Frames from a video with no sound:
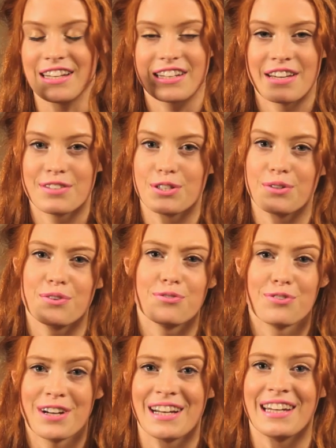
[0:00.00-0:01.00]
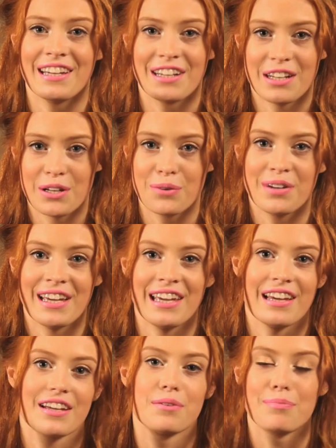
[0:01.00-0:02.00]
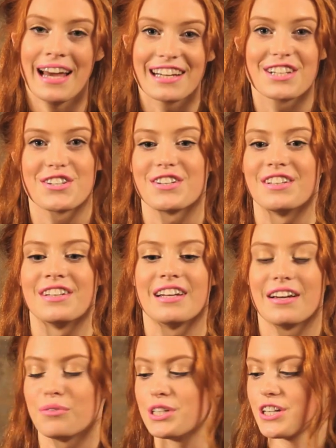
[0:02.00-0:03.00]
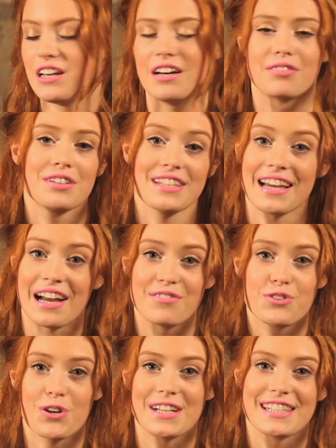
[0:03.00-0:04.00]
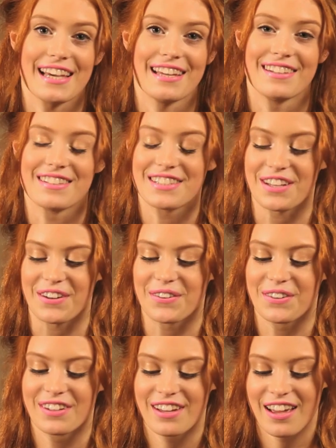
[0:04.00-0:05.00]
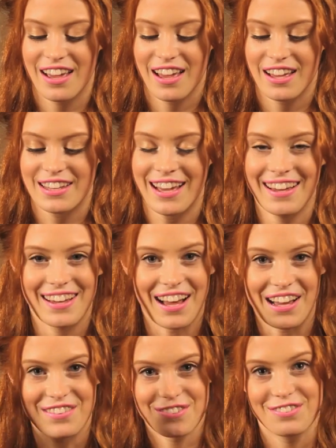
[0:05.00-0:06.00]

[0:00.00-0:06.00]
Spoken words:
it gives you a really glowy complexion, which I love, because I have dry skin, so... Yeah, I'm